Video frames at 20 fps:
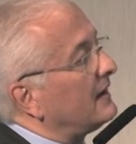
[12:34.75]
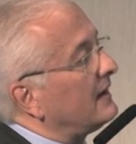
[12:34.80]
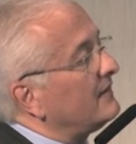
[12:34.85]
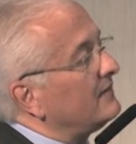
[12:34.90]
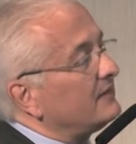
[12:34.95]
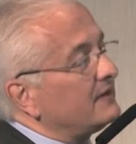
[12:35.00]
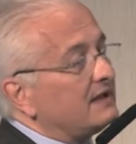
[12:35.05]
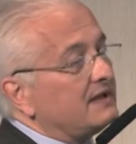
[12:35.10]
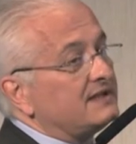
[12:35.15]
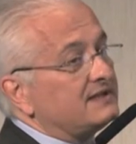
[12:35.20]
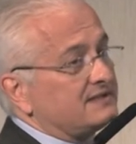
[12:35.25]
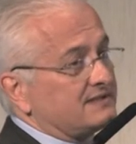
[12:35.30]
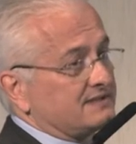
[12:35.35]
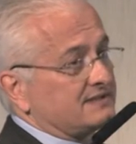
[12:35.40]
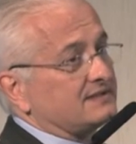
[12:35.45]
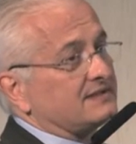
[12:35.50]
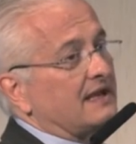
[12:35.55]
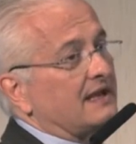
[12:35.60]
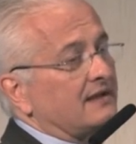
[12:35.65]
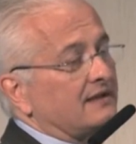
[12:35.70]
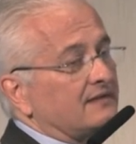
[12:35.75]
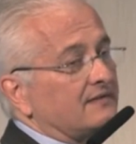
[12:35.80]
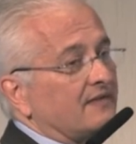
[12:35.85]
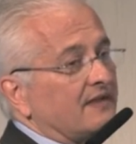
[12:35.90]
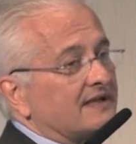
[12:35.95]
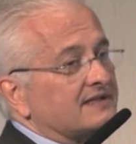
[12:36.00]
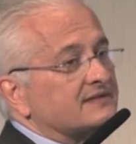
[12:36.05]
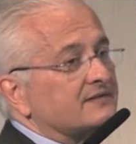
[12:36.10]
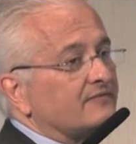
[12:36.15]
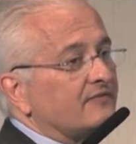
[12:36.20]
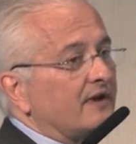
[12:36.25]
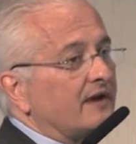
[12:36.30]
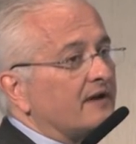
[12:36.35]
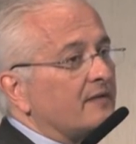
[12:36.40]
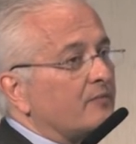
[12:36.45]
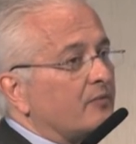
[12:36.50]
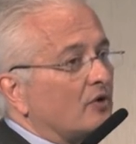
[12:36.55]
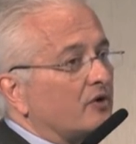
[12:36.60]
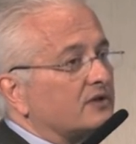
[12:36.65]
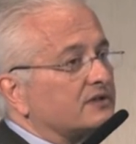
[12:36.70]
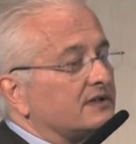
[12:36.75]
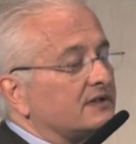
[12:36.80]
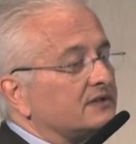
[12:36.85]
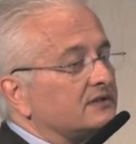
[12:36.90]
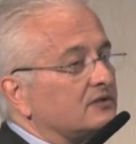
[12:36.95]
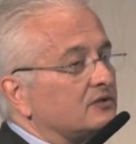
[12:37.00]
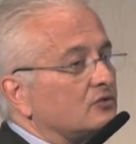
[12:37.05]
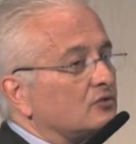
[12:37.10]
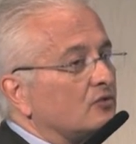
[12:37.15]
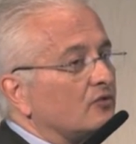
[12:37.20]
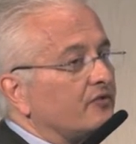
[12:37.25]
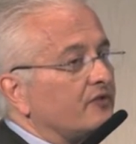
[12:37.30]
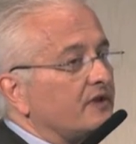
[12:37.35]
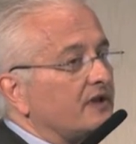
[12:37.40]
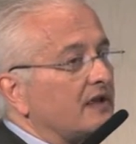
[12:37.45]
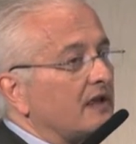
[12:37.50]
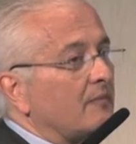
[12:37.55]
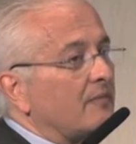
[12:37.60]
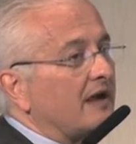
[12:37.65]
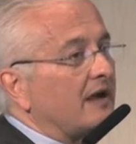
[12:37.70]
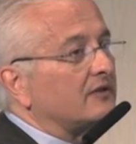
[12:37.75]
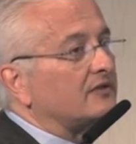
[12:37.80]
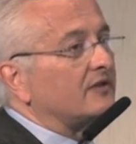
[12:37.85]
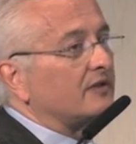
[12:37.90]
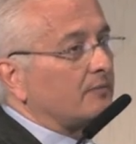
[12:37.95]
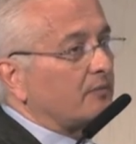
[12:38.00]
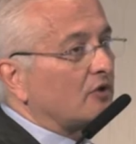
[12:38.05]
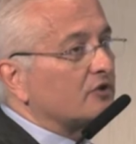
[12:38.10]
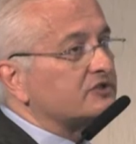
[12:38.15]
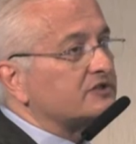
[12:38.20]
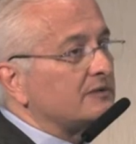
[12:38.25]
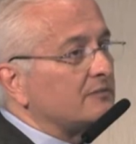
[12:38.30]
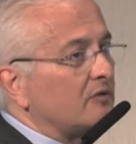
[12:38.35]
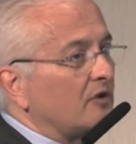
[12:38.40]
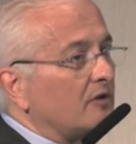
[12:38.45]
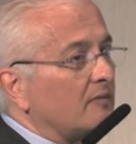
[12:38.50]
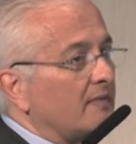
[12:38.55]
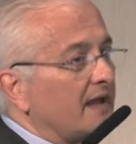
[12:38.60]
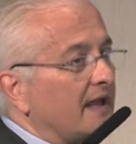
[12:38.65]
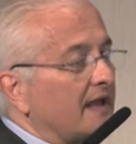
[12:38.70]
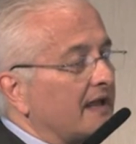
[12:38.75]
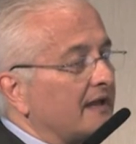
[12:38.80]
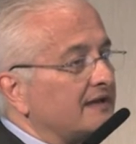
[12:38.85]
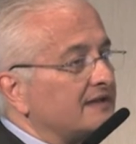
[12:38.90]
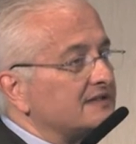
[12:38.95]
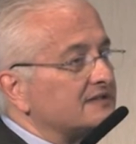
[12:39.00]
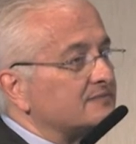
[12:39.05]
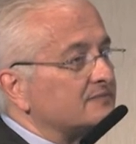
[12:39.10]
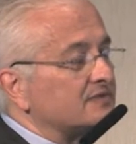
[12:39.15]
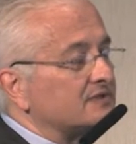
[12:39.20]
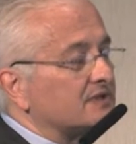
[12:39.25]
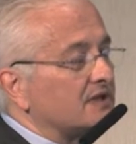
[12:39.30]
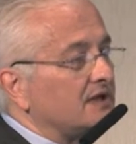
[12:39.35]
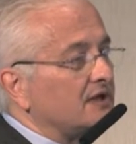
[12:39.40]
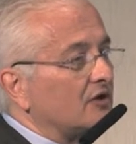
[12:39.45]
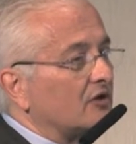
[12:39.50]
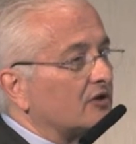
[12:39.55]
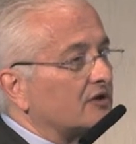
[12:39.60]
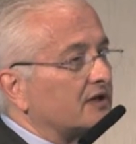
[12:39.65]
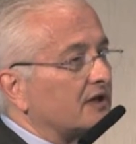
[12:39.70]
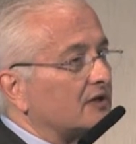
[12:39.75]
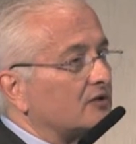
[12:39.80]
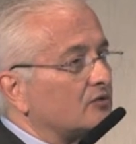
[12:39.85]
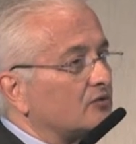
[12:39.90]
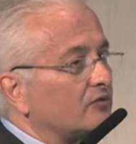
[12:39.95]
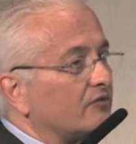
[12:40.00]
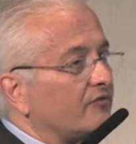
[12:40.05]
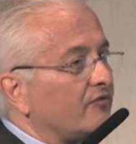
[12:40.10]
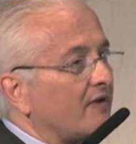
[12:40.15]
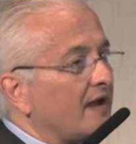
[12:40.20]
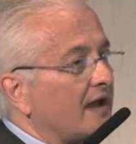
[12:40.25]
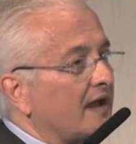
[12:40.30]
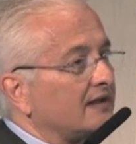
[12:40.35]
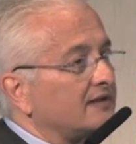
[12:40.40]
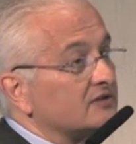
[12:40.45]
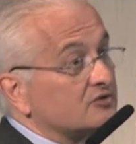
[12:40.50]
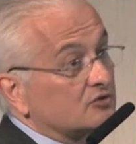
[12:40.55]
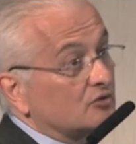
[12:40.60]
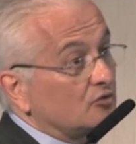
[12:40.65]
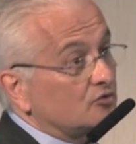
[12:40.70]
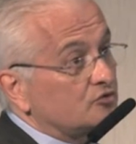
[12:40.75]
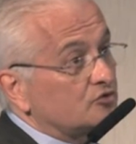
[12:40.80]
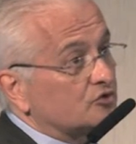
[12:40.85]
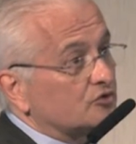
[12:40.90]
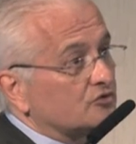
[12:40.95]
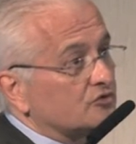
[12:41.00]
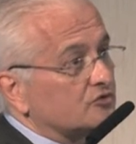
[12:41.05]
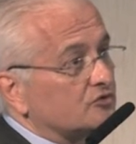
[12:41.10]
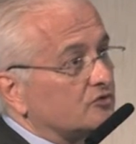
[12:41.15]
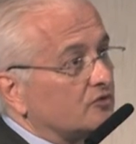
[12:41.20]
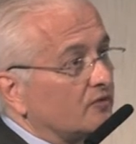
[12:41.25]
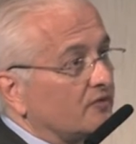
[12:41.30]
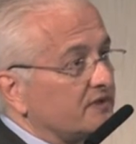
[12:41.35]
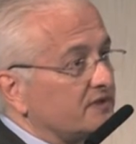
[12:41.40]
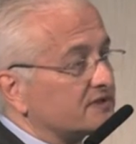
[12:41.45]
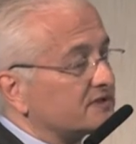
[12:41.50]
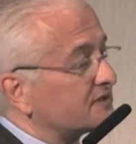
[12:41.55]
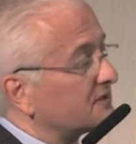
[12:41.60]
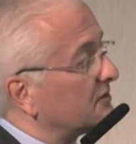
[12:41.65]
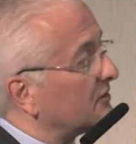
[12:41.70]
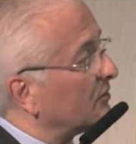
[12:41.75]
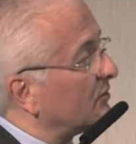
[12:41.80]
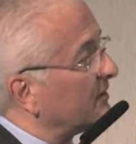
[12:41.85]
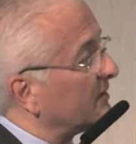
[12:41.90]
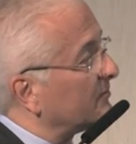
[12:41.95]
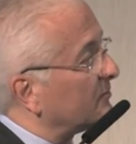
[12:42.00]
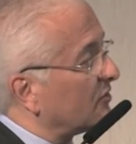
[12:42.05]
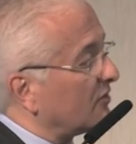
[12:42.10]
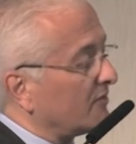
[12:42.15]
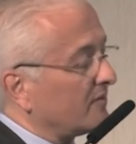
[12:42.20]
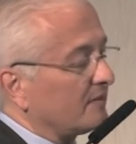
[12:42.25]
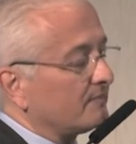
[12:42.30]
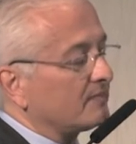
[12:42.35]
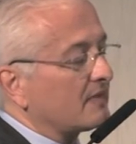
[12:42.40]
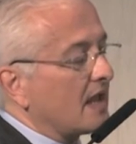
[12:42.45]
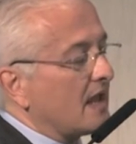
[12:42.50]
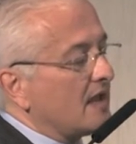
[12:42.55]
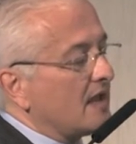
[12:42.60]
and it's uh, thus very important to think about the possible mechanisms in order to find solutions to this growing problem.